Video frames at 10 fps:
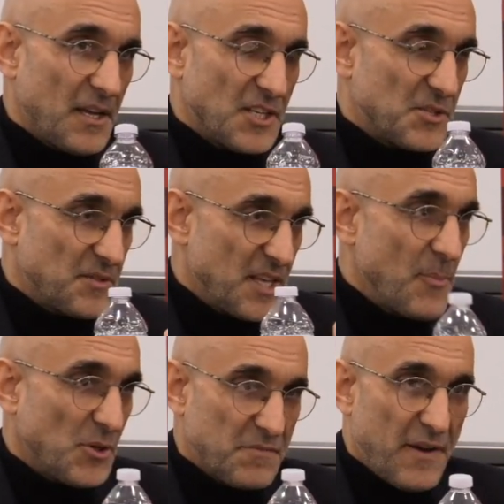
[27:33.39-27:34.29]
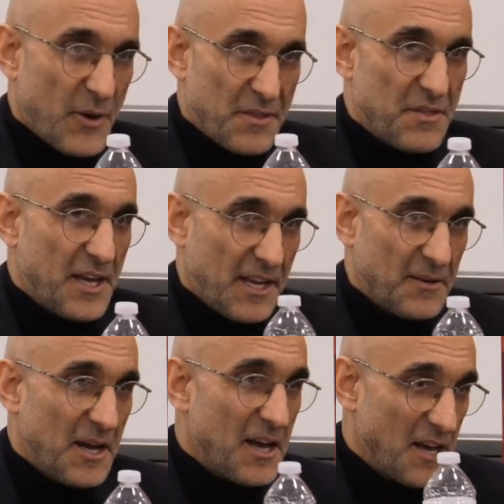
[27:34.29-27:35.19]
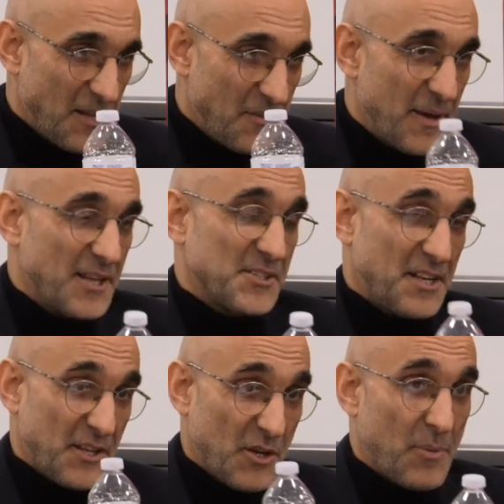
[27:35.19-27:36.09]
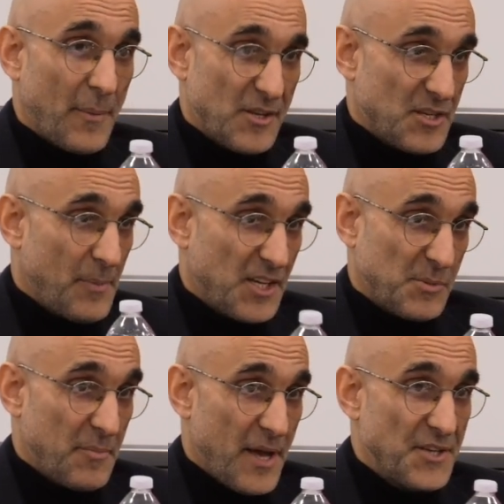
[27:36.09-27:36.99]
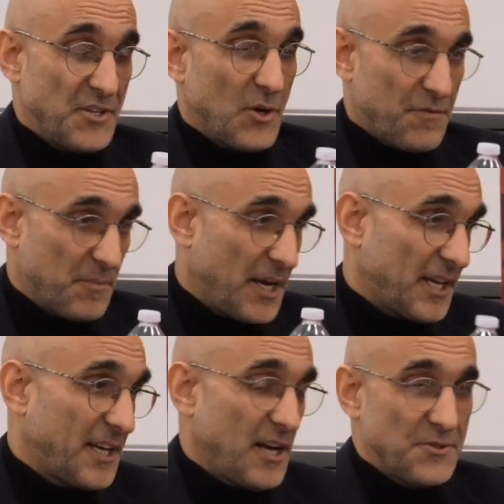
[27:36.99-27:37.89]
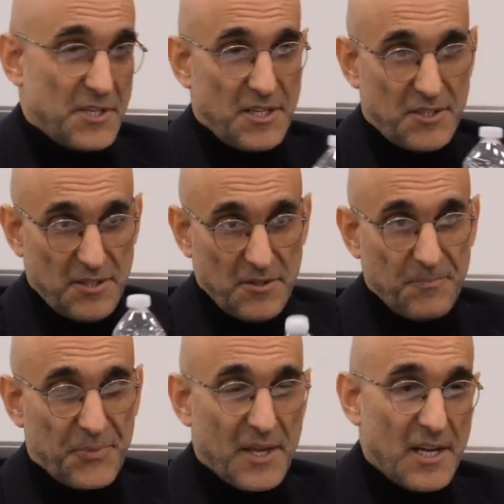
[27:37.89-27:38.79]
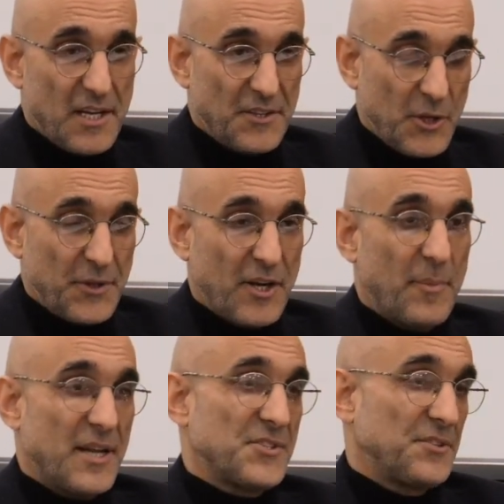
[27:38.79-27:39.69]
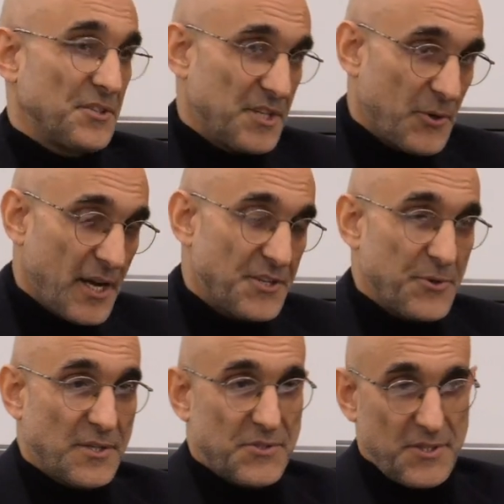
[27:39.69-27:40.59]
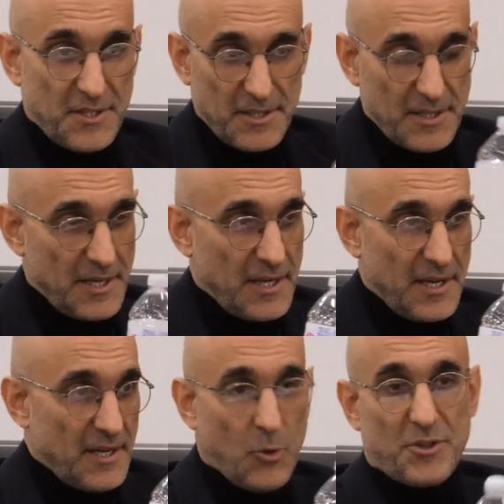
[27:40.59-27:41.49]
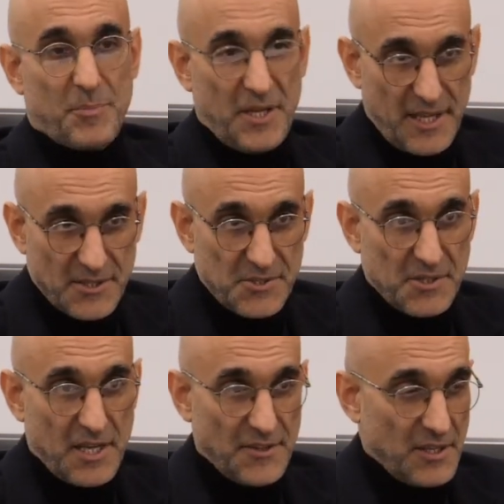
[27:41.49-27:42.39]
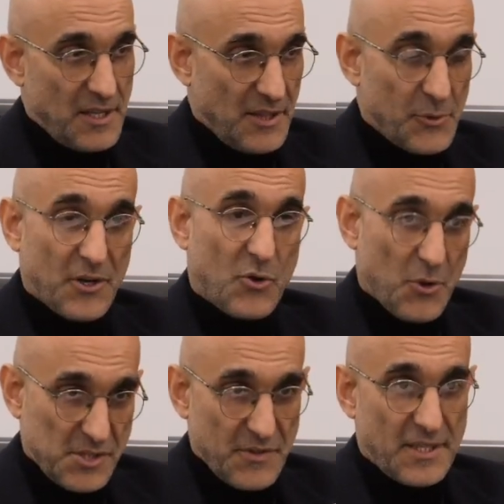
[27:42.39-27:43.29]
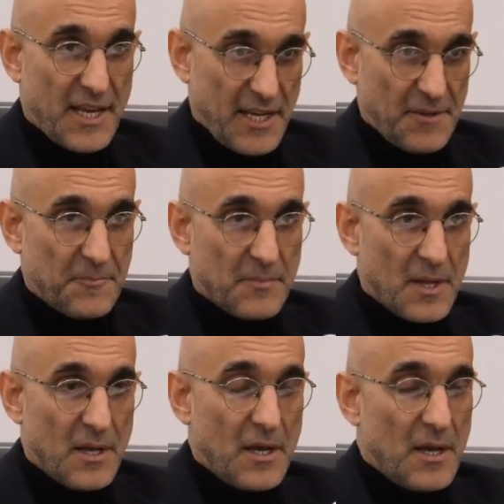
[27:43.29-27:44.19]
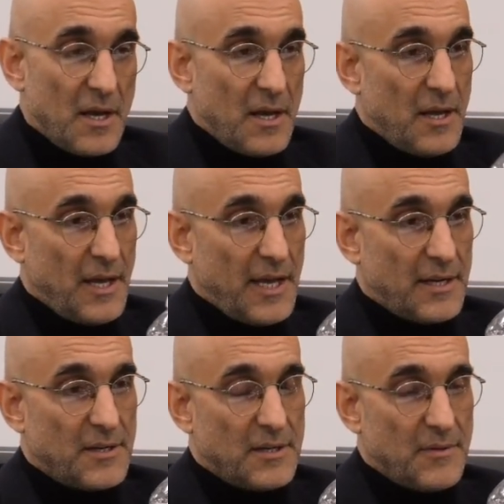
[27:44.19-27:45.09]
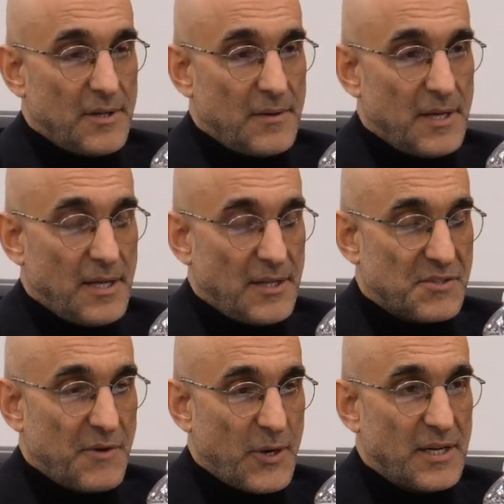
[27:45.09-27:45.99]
the most varied thing in medicine I think you could probably possibly imagine. You go from gynecology to neonatal medicine to geriatrics to orthopedics literally in the course of a day, and it